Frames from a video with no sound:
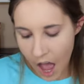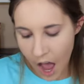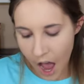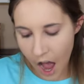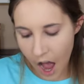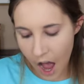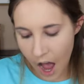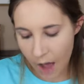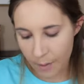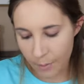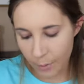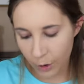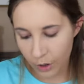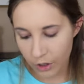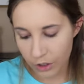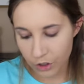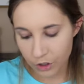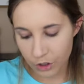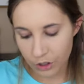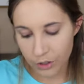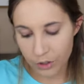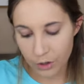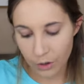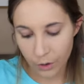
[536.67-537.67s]

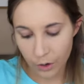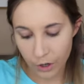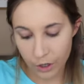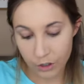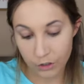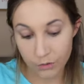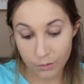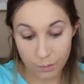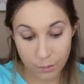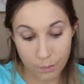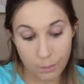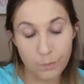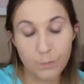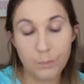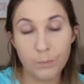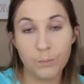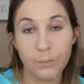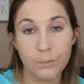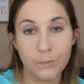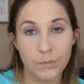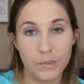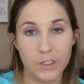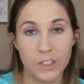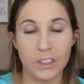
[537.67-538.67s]
or
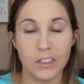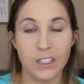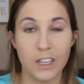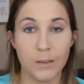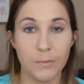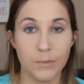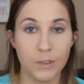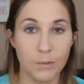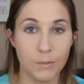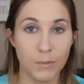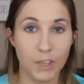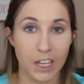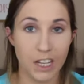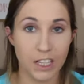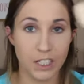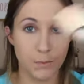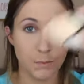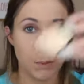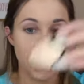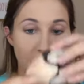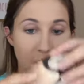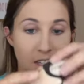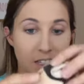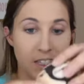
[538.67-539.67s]
dip something as
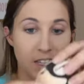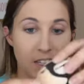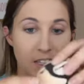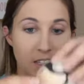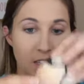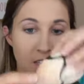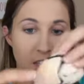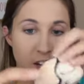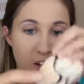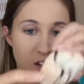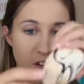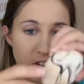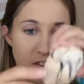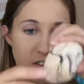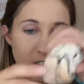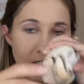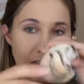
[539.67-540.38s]
big as this and then you're